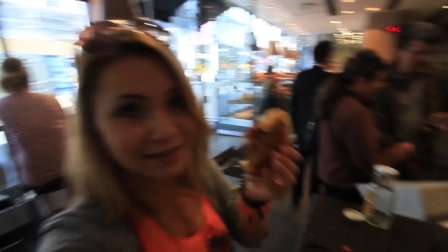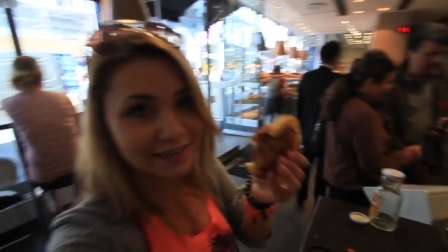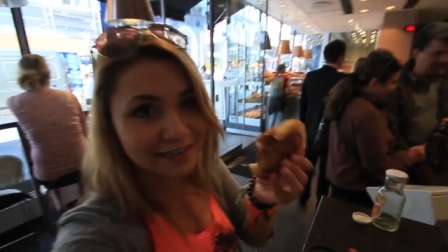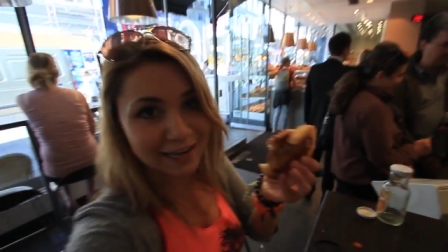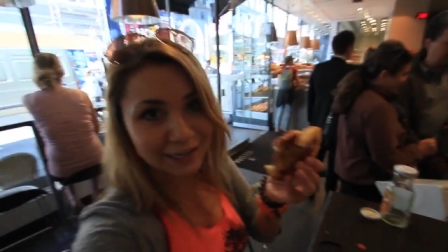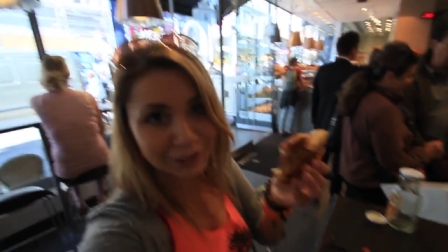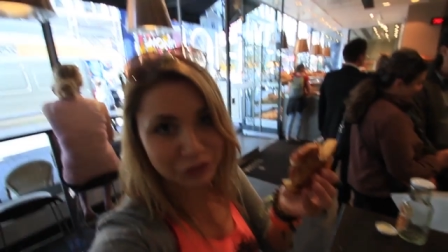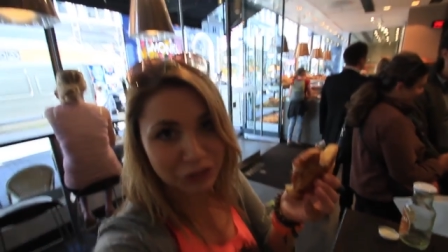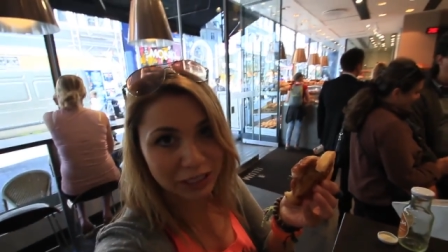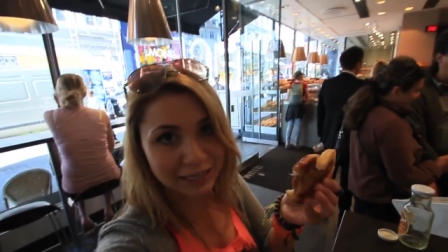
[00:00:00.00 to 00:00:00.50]
didn't
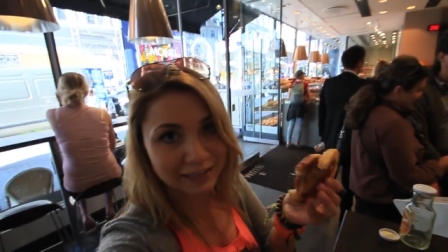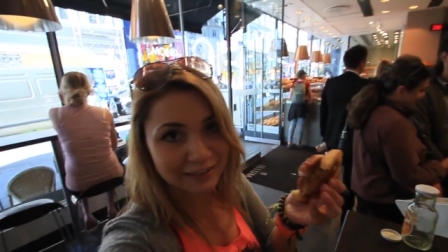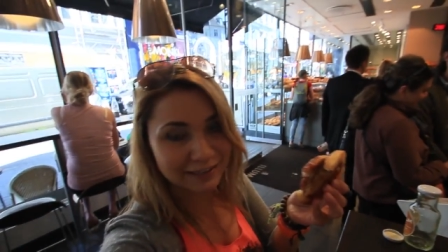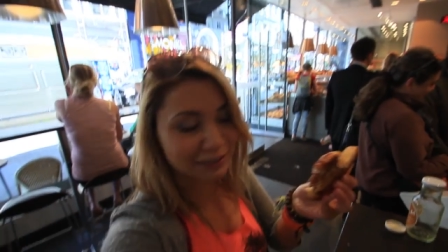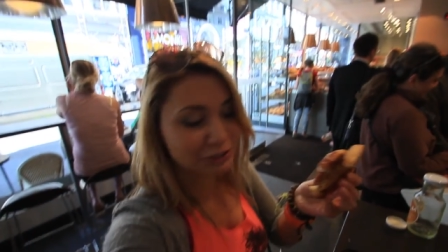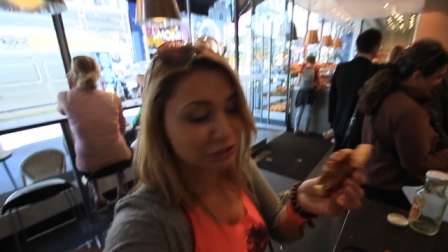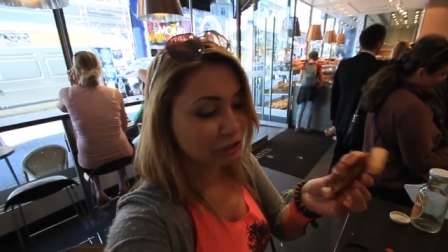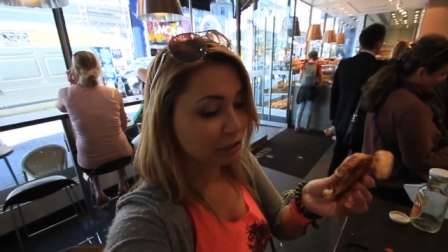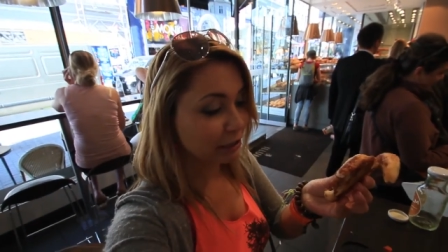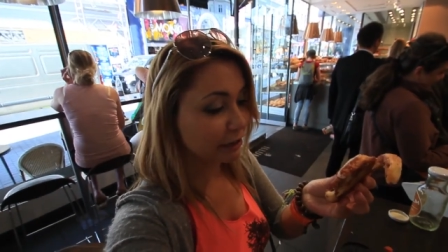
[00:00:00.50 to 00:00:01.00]
actually get
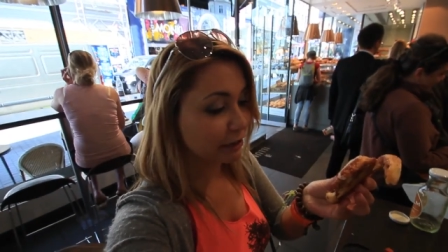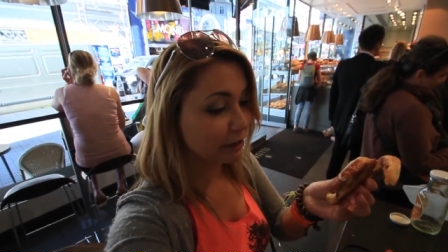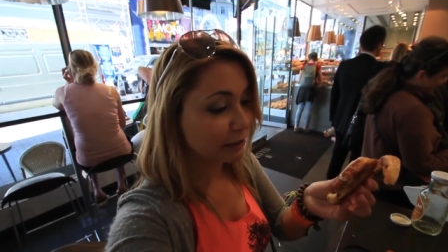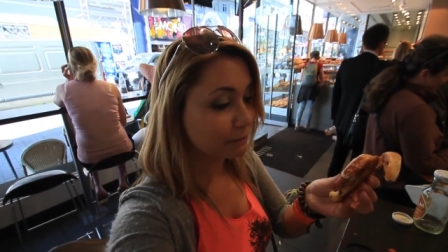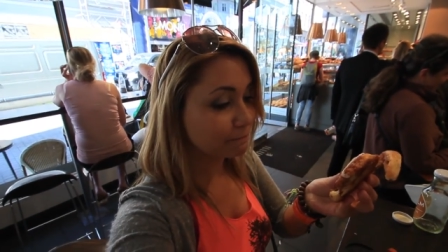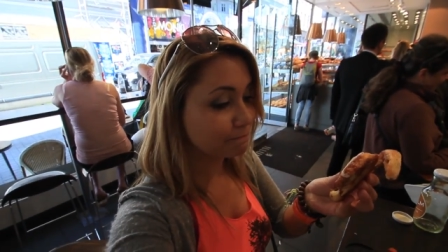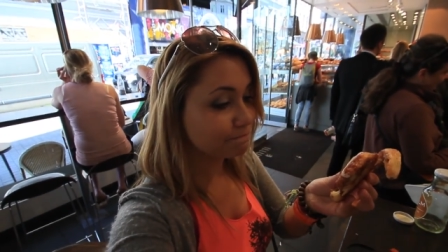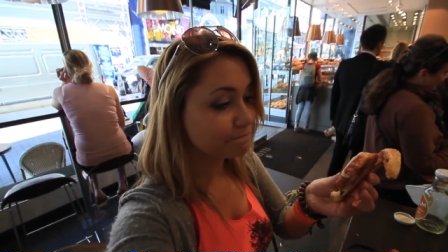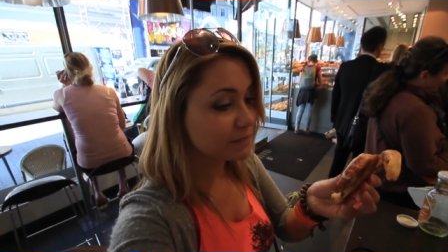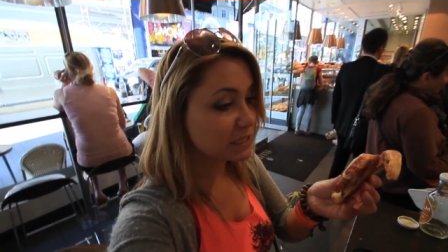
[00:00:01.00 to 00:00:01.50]
Danish. I got a
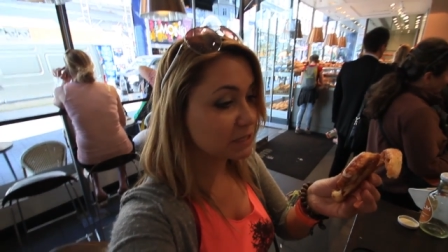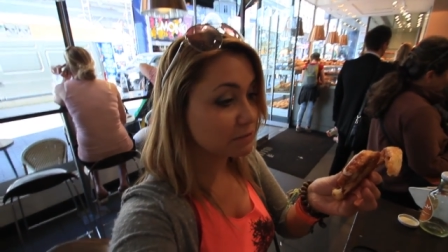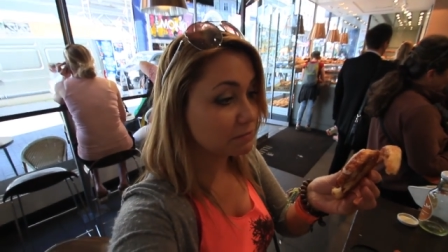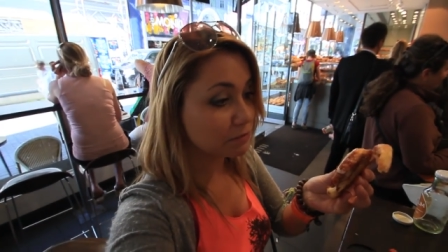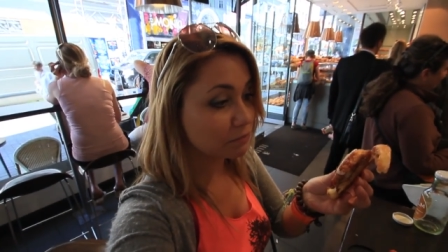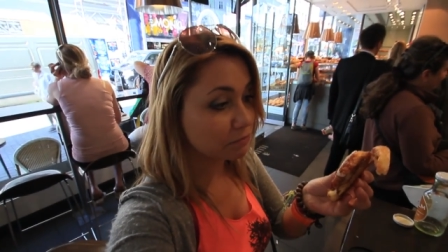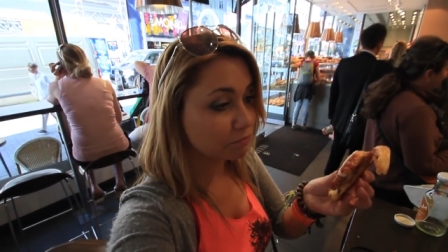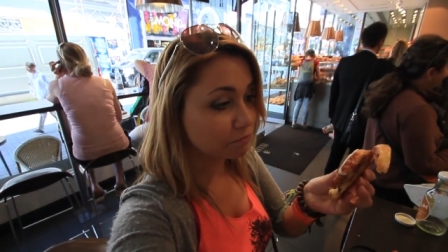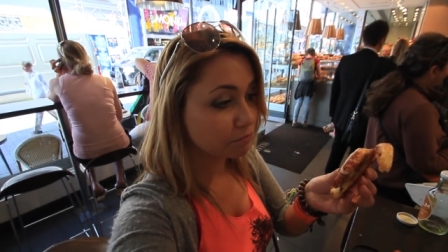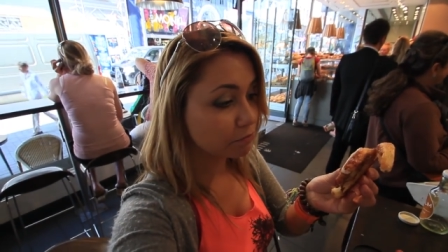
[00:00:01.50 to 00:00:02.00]

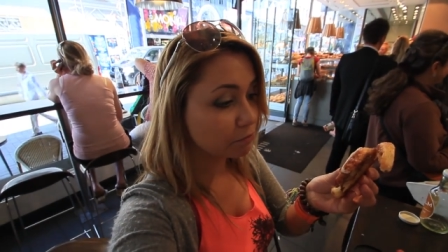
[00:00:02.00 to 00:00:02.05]
cinnamon